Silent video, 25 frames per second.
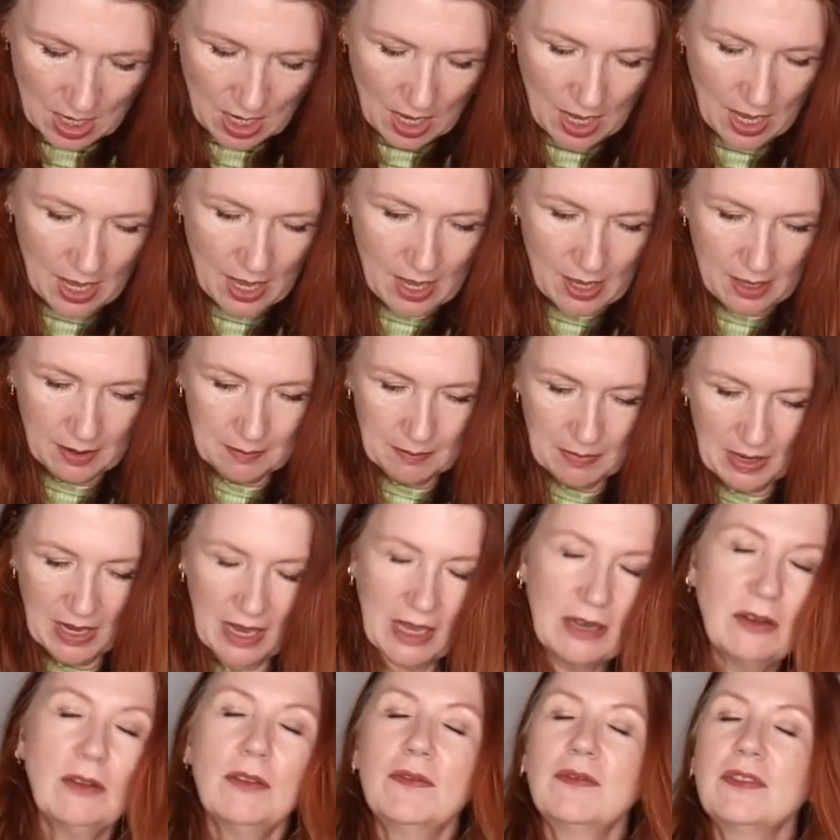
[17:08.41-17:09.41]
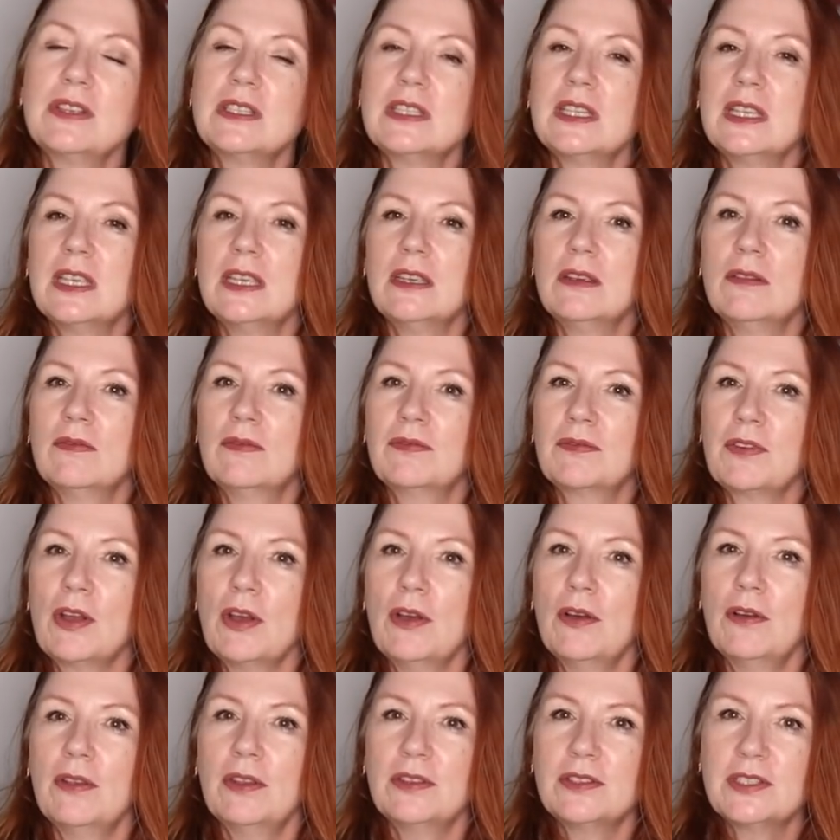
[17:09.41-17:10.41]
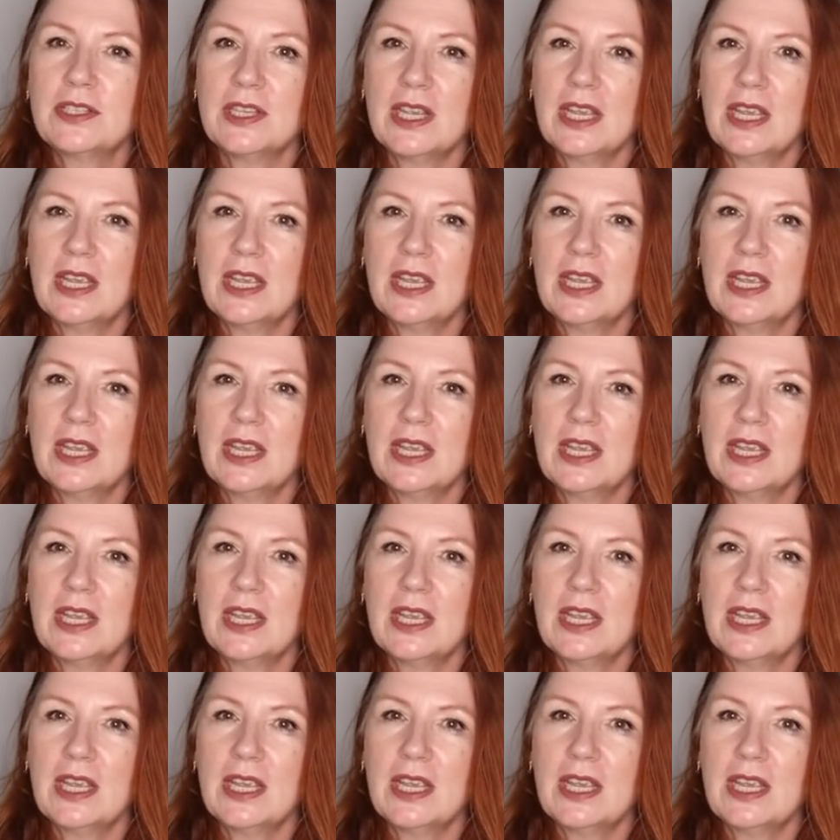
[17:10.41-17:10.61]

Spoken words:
And obviously you've got